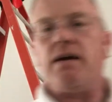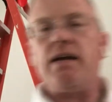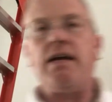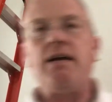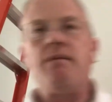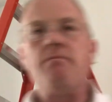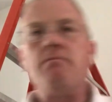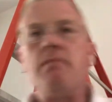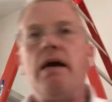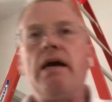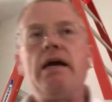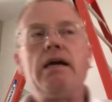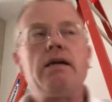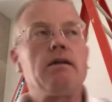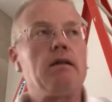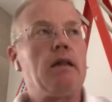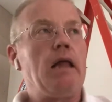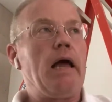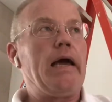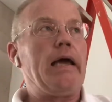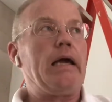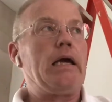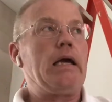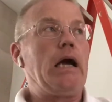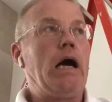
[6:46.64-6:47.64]
made
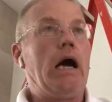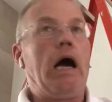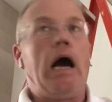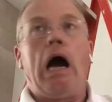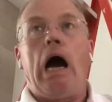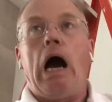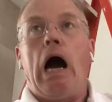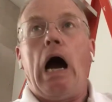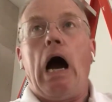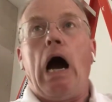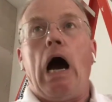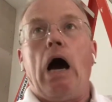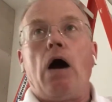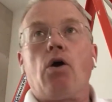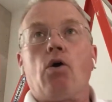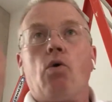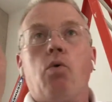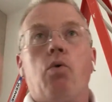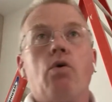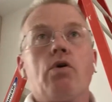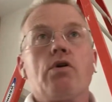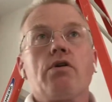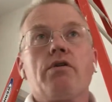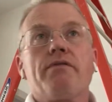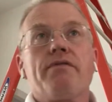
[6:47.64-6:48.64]
like a
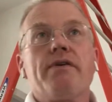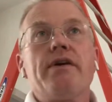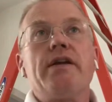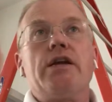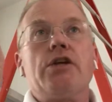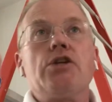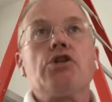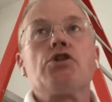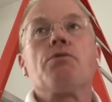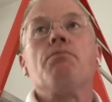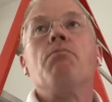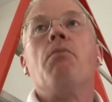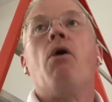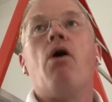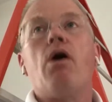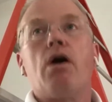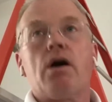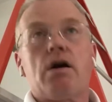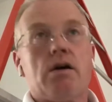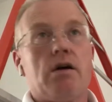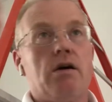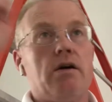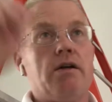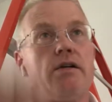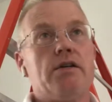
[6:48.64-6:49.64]
1/4 of an inch mark
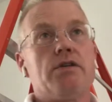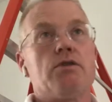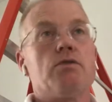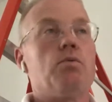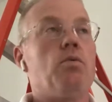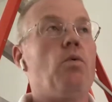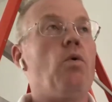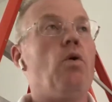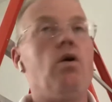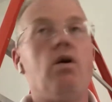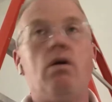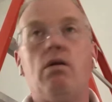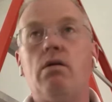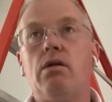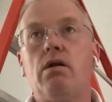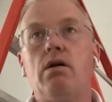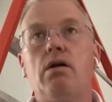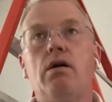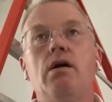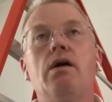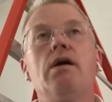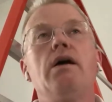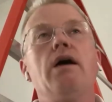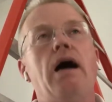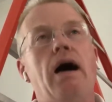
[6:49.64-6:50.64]
on his wall.
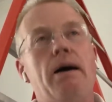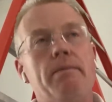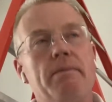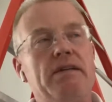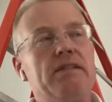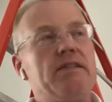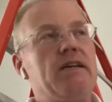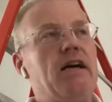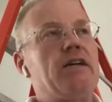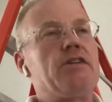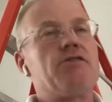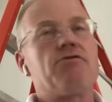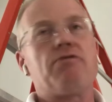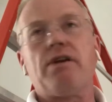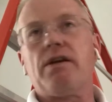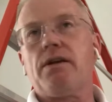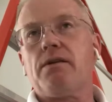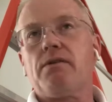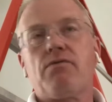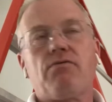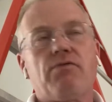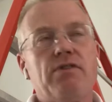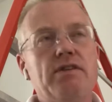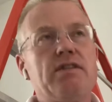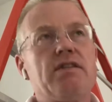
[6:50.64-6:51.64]
I'm exaggerating,
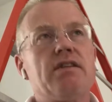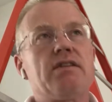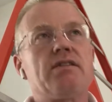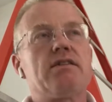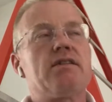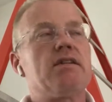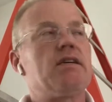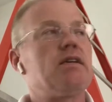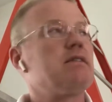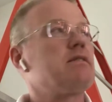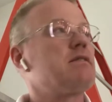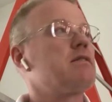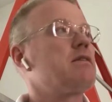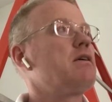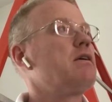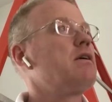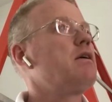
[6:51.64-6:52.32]
3/16.